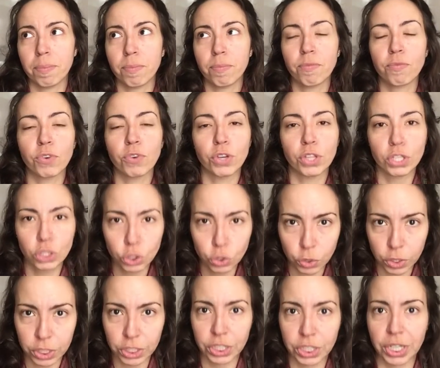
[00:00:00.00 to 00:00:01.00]
for the
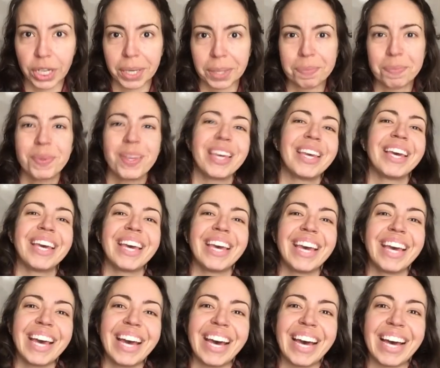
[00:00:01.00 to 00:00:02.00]
short term,
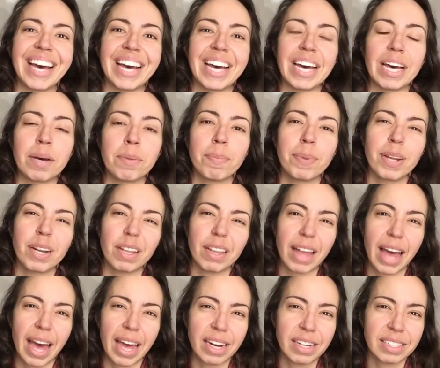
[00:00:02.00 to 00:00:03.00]
but a
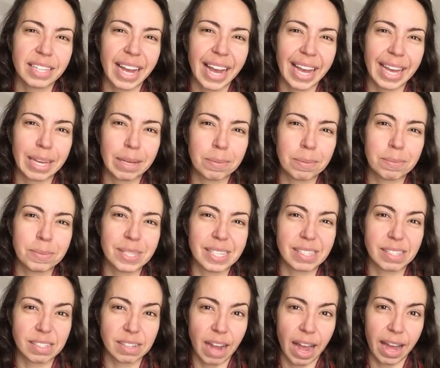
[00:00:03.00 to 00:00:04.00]
lot of times
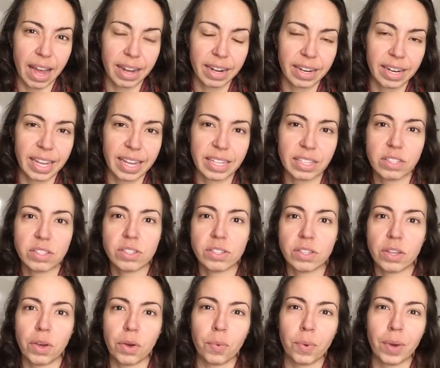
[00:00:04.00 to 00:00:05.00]
it's not. And
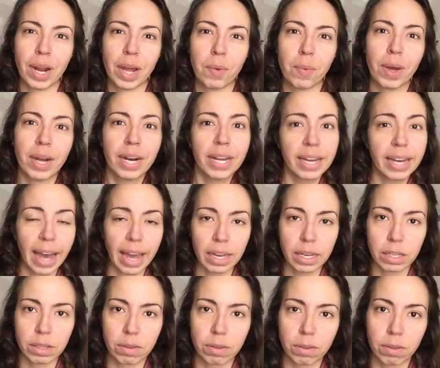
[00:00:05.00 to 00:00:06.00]
so what I want to guide
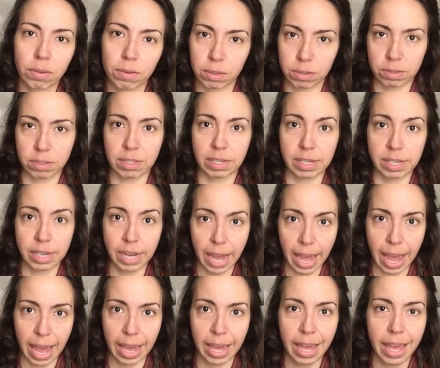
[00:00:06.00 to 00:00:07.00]
you through
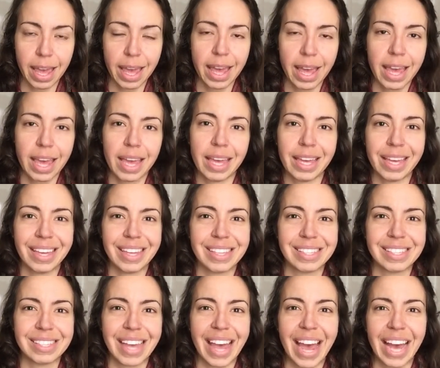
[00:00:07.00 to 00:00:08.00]
today
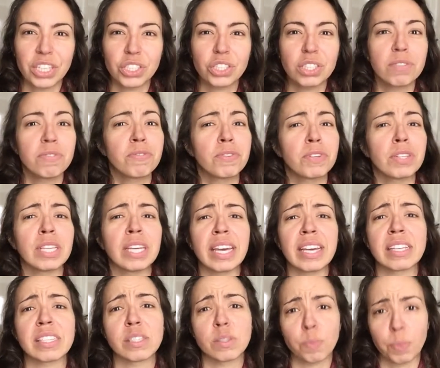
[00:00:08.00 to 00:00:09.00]
is actually fully
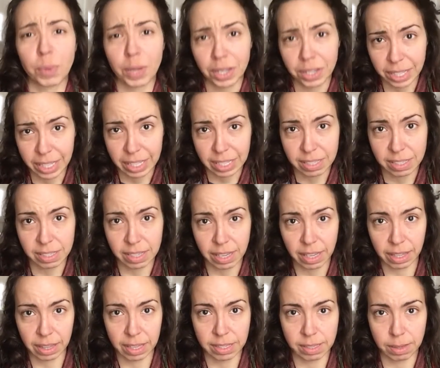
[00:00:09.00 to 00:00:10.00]
experiencing
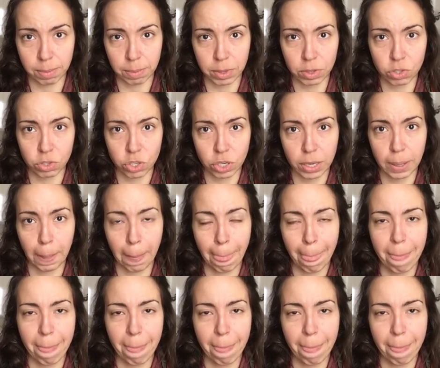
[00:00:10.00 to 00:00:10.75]
this emotion.